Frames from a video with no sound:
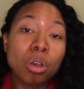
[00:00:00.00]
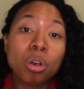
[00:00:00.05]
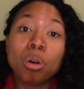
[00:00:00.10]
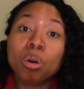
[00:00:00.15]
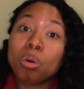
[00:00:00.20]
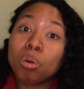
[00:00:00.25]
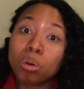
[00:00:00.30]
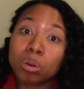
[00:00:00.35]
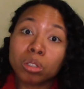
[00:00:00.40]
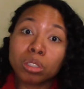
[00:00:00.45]

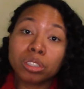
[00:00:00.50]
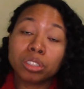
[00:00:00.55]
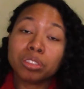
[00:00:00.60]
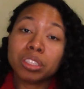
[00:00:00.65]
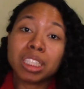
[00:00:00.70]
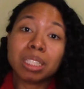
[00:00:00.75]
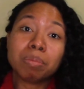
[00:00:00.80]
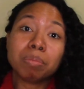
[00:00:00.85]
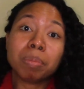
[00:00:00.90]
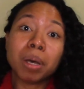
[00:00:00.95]
or you
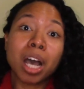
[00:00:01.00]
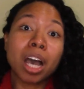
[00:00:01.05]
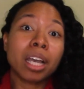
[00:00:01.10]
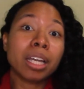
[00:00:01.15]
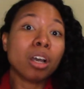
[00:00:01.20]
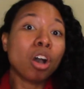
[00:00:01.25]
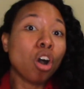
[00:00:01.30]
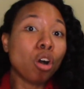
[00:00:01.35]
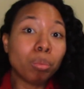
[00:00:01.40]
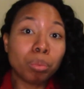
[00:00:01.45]
can buy
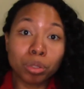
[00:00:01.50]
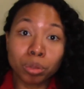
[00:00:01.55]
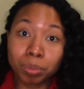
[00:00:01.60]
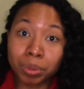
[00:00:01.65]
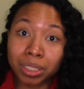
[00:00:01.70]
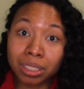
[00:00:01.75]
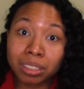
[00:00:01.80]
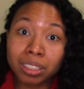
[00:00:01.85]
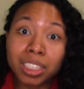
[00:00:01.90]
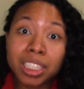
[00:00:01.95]

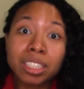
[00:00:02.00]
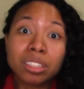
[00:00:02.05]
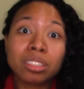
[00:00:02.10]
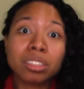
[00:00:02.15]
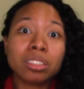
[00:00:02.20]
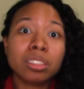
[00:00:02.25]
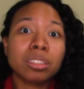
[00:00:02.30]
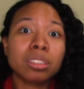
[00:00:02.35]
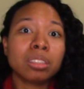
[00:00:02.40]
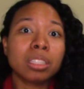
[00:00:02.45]
all-purpose
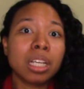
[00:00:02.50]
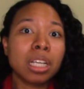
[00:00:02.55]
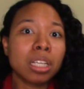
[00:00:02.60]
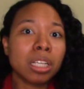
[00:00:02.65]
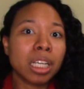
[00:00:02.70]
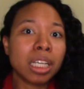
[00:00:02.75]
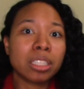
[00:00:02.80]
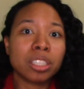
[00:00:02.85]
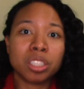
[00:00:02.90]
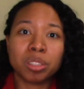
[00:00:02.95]
cleaners
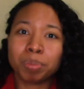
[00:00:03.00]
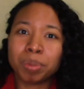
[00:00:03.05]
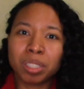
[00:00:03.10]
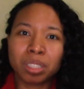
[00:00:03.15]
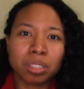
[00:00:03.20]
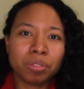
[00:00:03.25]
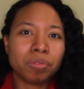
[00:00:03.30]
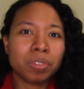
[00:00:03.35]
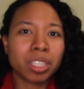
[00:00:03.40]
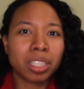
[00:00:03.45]
and
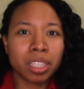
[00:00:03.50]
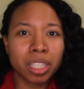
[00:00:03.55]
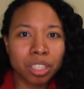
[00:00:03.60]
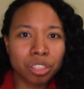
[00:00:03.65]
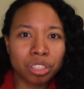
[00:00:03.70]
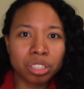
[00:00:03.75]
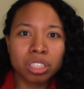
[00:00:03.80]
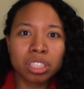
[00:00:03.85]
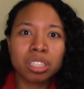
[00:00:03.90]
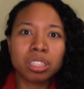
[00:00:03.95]
specific
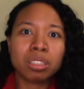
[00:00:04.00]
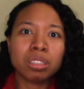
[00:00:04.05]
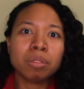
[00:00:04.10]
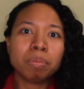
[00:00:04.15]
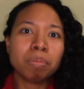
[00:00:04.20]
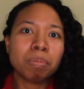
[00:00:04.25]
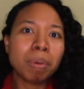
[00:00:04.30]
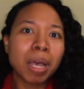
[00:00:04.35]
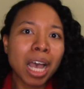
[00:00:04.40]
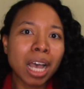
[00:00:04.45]
kitchen,
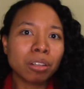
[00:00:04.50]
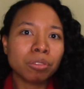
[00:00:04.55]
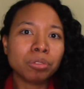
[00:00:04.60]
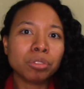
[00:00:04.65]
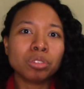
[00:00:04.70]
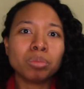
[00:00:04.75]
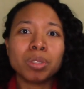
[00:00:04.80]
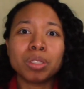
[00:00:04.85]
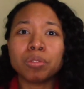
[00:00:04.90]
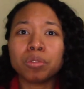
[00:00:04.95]

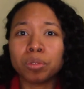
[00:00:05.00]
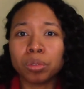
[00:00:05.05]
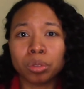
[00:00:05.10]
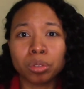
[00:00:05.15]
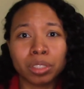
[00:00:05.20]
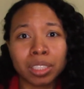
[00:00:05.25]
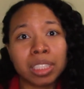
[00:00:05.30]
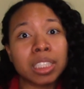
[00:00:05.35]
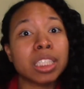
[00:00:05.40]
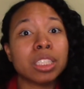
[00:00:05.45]
bathroom, and floor
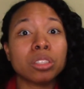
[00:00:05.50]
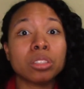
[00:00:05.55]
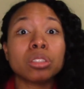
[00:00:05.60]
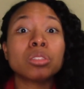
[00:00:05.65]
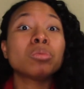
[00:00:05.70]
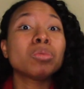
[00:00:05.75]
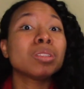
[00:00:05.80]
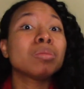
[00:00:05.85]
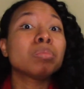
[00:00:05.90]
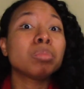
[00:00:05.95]
cleaners
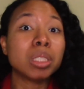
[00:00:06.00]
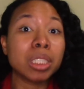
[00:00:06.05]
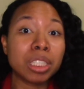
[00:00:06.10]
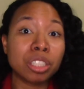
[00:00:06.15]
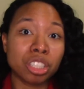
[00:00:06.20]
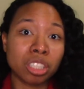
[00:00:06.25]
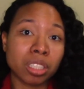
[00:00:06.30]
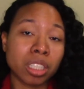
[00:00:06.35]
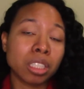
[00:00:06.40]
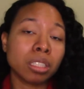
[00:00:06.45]
with bleach
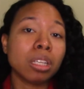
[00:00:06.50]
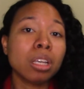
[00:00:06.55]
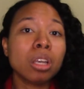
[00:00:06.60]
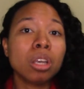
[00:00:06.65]
in it.